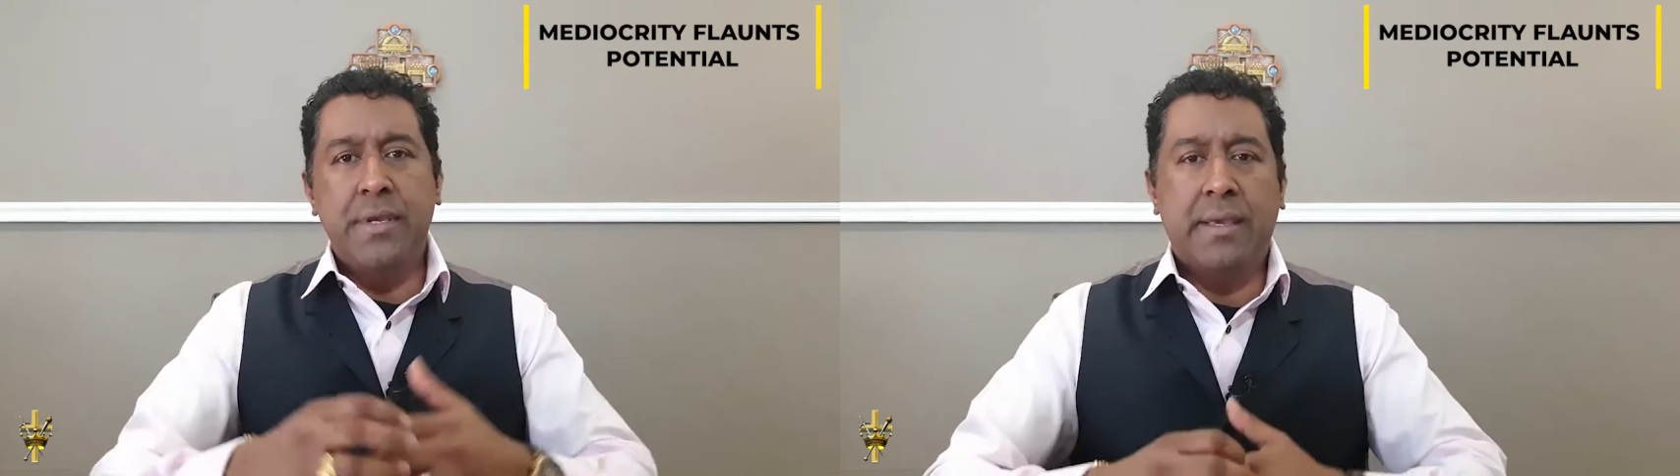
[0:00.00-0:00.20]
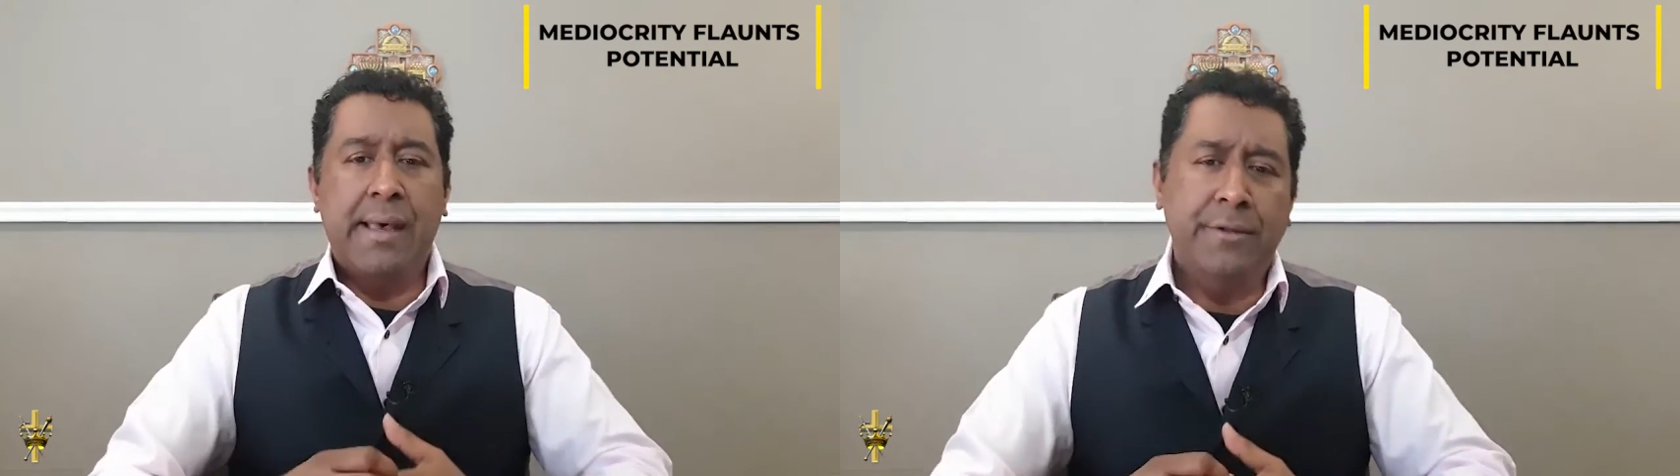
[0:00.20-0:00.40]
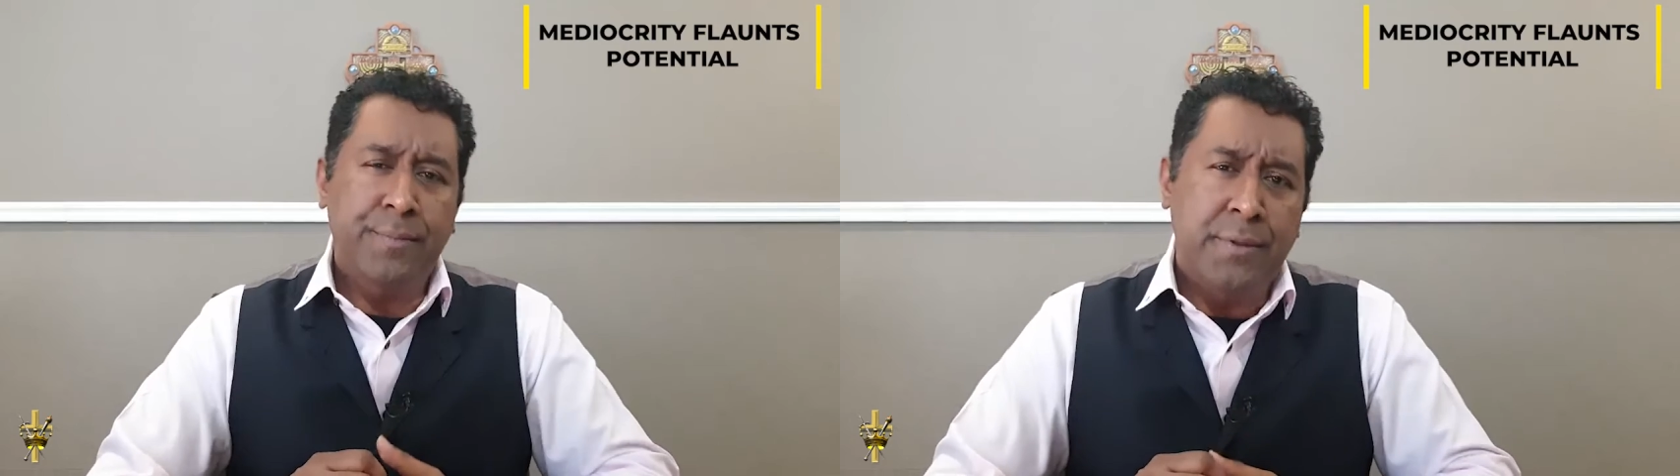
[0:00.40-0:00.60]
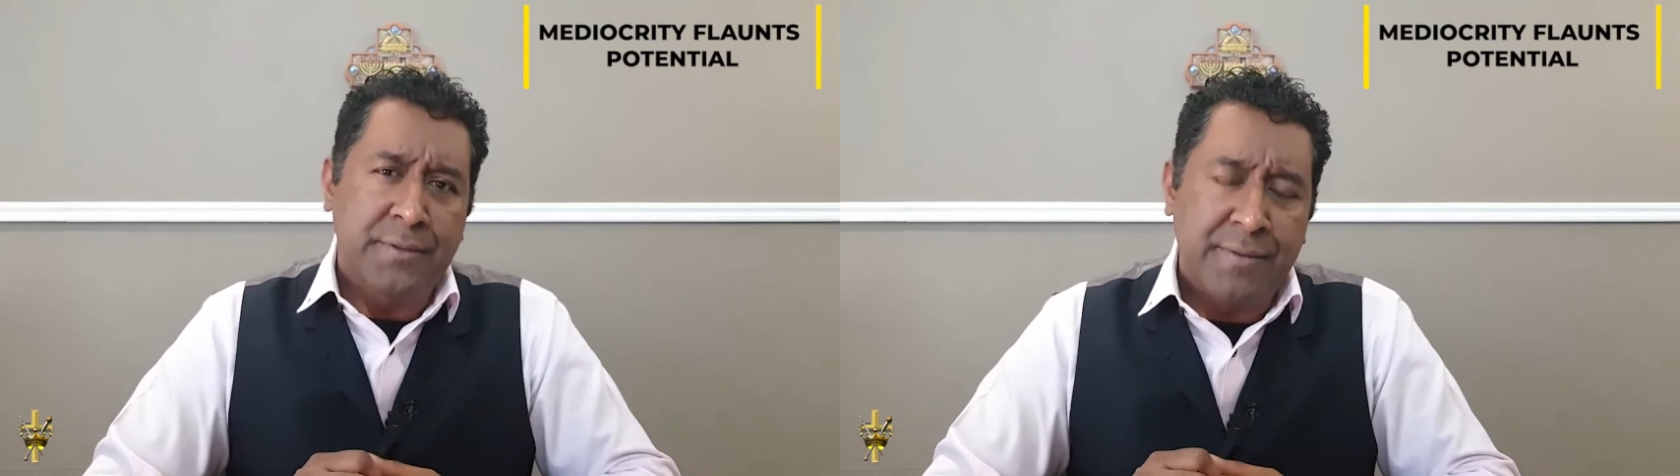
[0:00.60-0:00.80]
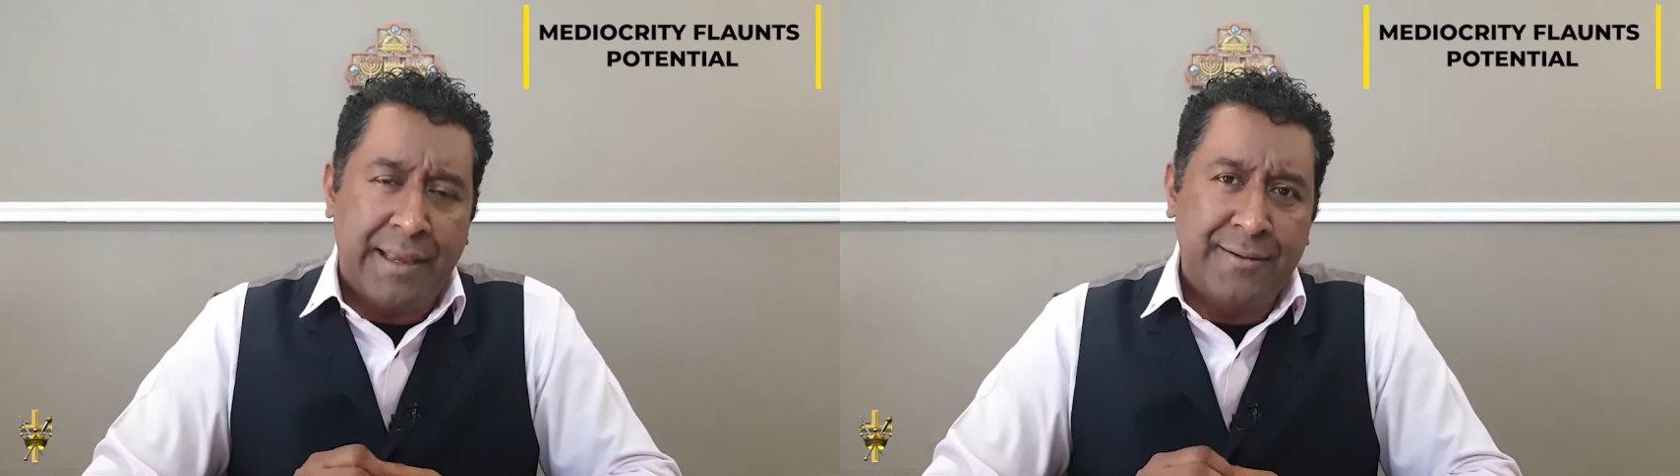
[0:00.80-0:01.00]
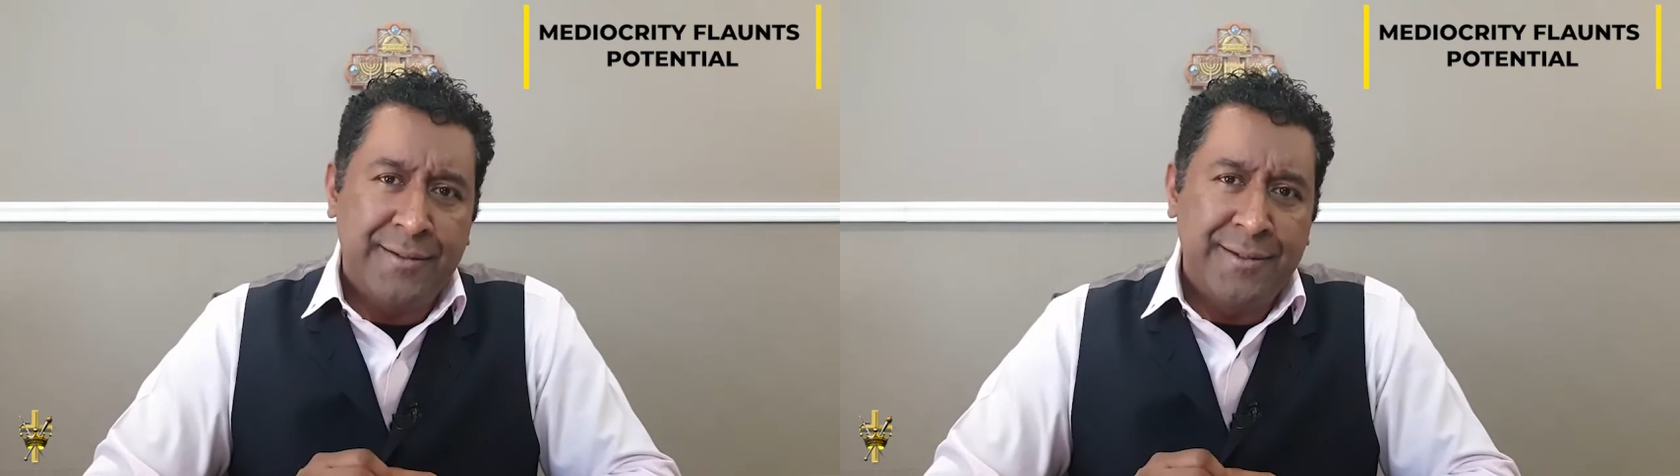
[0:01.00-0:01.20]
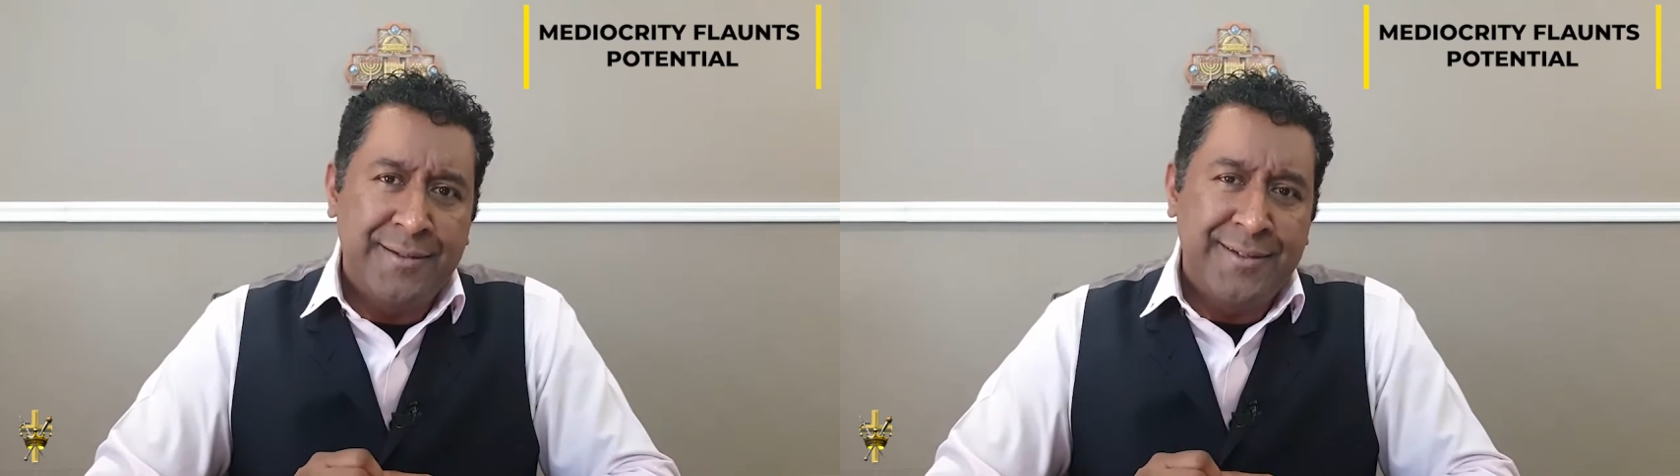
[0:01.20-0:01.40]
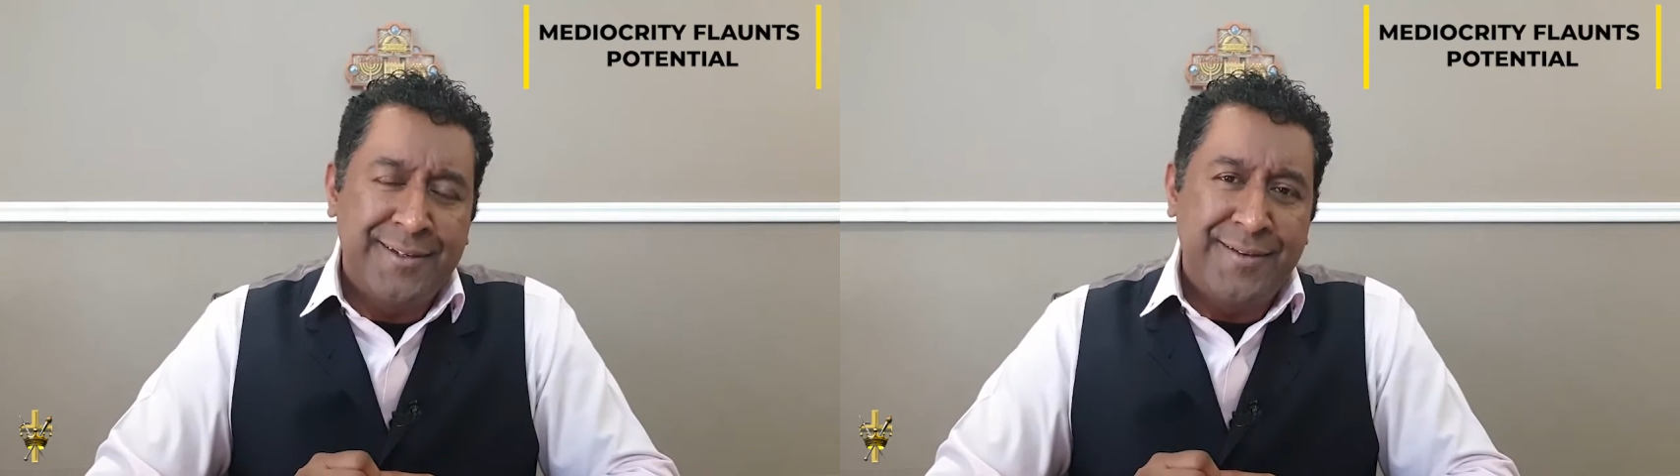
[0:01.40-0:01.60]
be accountable to them.
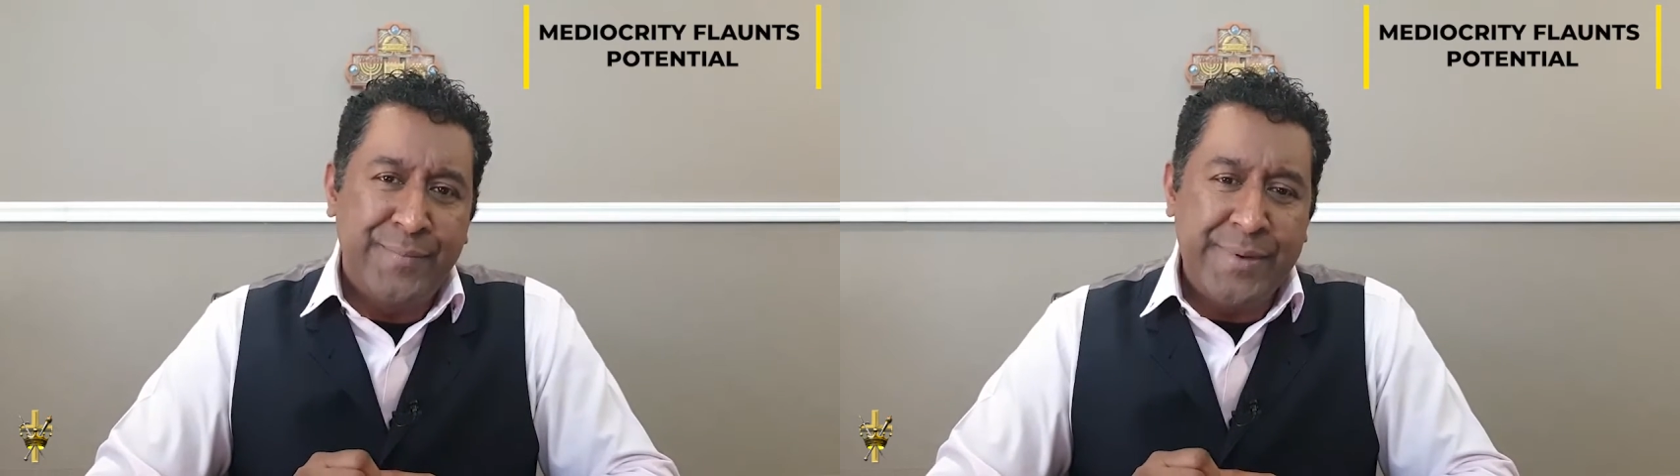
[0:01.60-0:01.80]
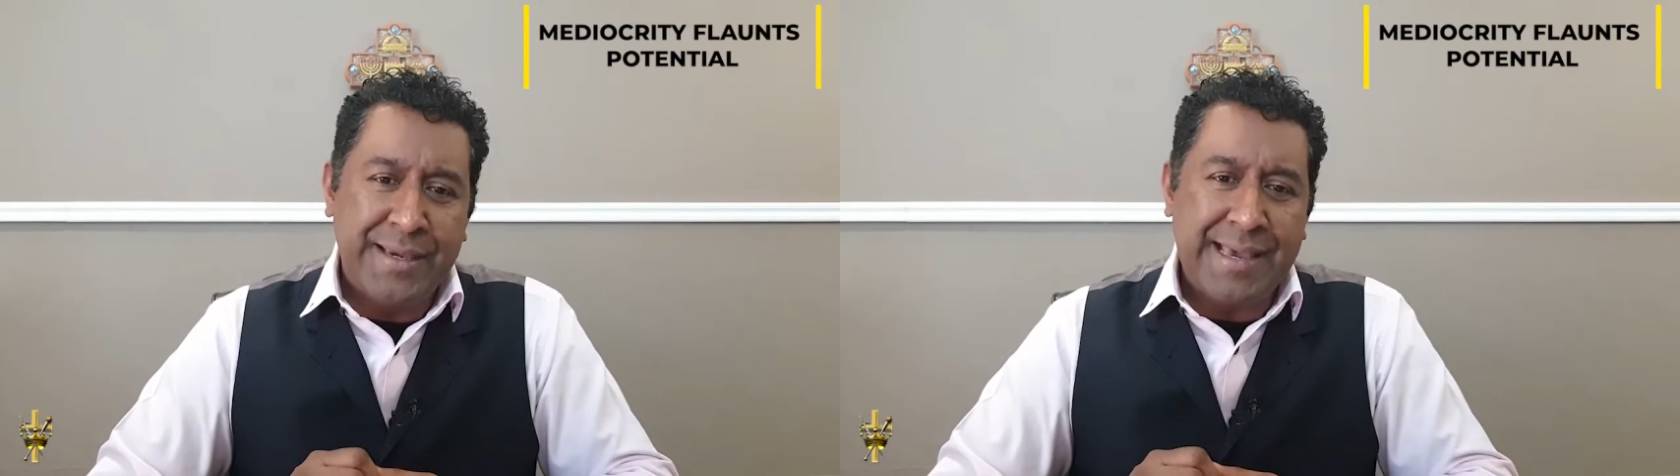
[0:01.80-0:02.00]
Be